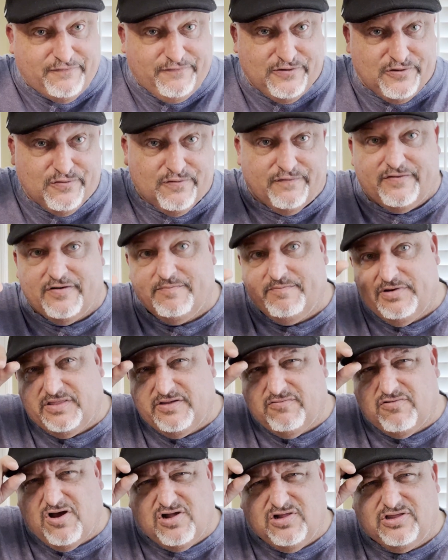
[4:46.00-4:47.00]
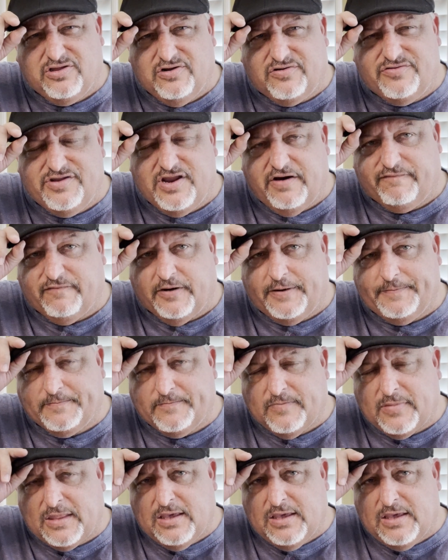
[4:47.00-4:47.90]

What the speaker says: few of them, but they're all a little different.